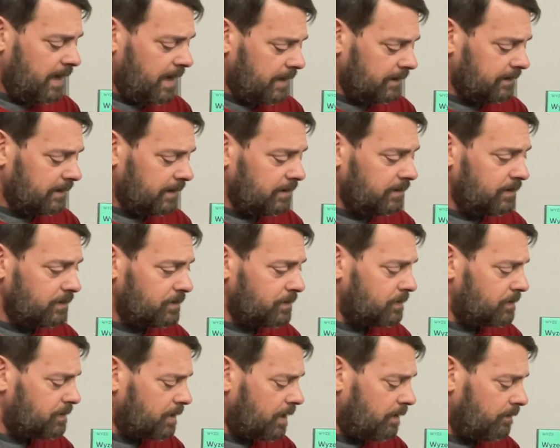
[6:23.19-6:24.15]
I think this
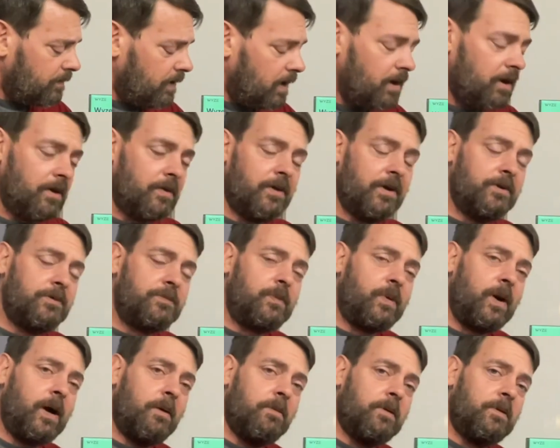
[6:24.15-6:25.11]
will solve all those
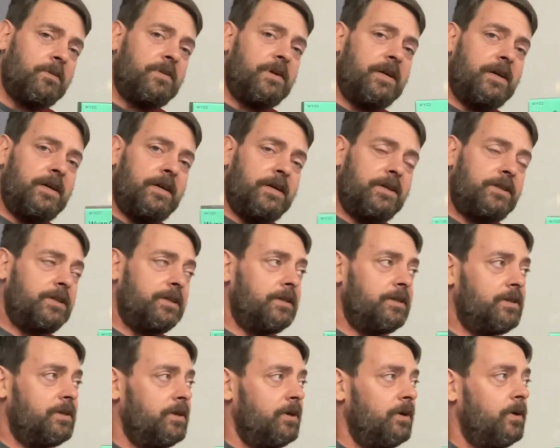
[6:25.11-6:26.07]
problems, in addition
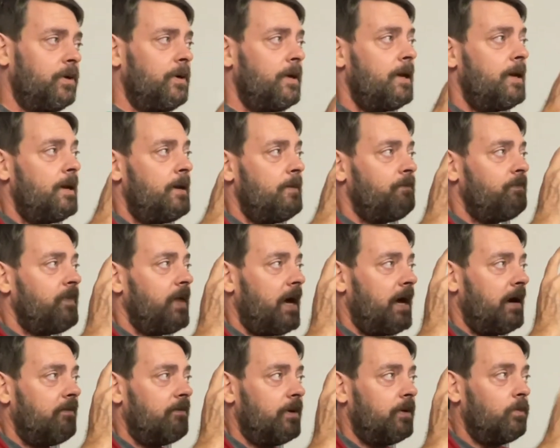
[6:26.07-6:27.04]
to
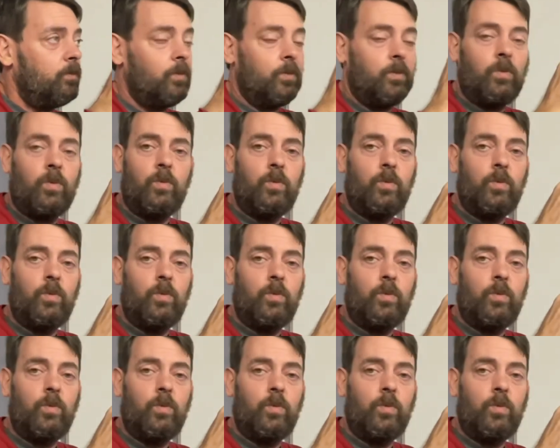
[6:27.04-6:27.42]
having